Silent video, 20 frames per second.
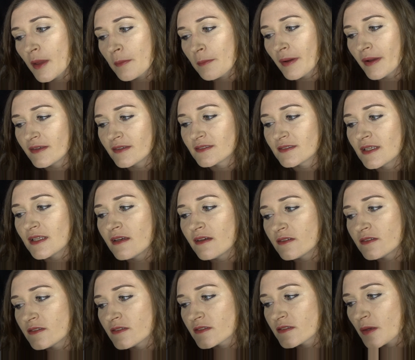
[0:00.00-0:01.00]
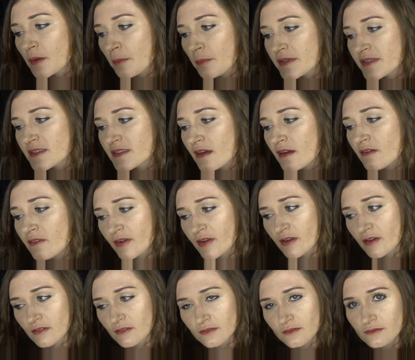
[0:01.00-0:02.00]
Basilius
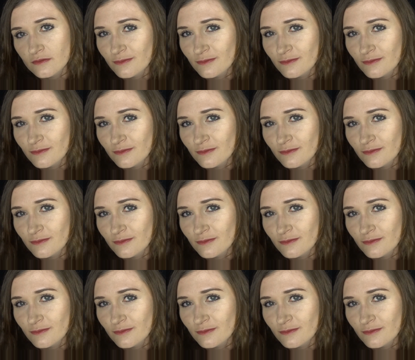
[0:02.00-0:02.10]
Bessarion,